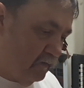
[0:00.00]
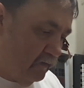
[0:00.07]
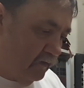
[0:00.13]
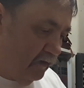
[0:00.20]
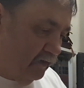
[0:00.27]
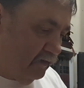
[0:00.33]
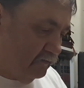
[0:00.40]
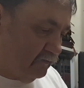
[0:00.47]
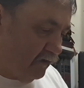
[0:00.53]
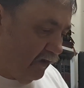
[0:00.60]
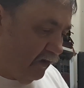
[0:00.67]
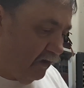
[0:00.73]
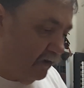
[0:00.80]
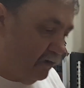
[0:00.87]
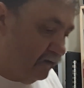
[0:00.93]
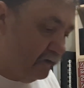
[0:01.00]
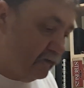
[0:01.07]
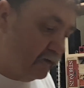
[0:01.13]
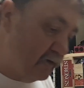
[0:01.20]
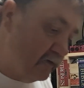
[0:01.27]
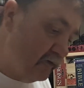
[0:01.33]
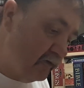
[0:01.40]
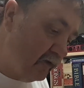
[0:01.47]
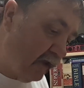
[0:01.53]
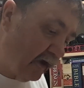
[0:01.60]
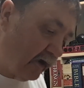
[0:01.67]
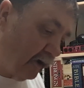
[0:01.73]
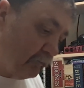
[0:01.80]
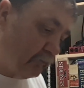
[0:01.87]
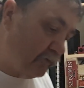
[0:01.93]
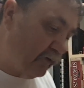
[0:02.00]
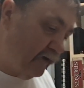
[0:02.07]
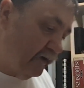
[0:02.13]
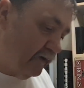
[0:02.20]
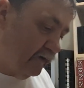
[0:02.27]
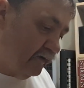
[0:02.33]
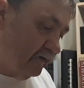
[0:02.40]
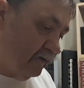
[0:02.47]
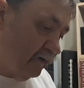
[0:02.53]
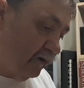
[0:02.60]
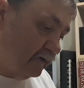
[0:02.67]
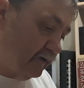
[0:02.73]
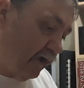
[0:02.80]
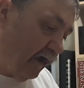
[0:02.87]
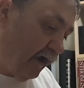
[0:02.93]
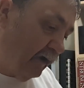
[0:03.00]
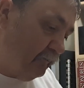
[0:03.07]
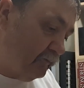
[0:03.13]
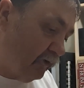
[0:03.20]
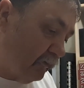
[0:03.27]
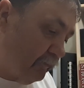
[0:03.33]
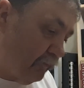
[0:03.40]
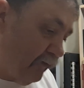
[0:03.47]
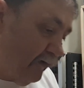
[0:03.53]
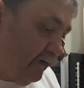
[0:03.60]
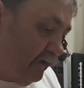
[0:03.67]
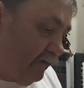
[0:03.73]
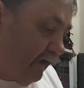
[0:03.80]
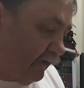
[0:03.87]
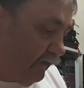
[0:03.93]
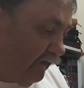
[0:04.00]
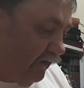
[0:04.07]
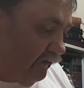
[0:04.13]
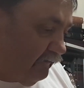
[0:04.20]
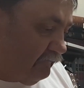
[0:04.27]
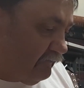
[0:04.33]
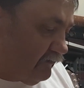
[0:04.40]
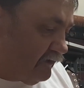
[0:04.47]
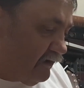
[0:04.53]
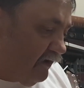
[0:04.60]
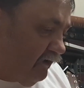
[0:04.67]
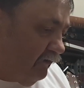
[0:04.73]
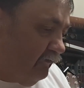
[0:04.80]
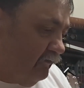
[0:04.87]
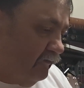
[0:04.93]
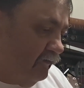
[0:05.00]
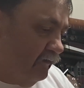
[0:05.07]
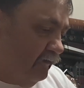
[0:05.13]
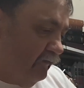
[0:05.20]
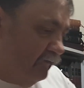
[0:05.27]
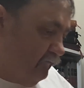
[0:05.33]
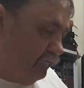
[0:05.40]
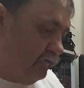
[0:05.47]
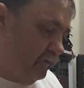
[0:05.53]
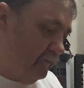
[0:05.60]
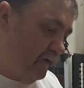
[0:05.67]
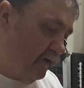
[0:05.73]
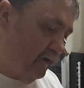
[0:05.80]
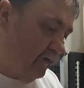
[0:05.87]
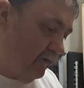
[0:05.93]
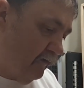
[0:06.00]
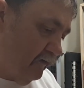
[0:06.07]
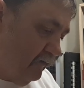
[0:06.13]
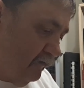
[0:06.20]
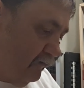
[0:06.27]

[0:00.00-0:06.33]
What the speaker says: He's got like a typed or printed, I can't tell from here,